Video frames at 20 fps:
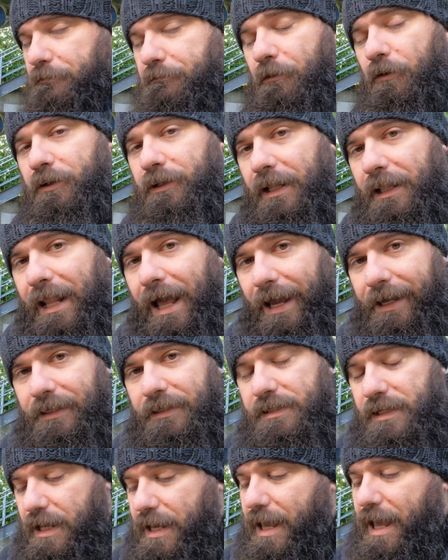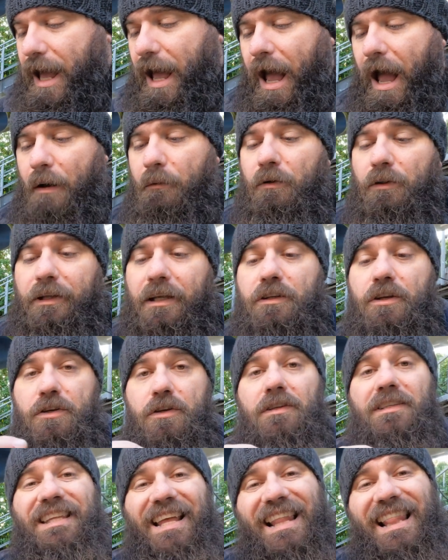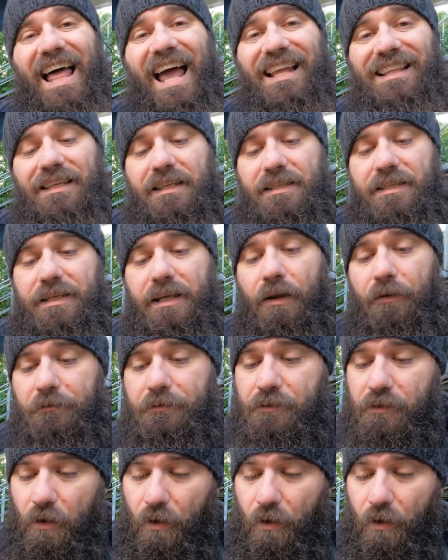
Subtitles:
for the light, I will need to use the light itself.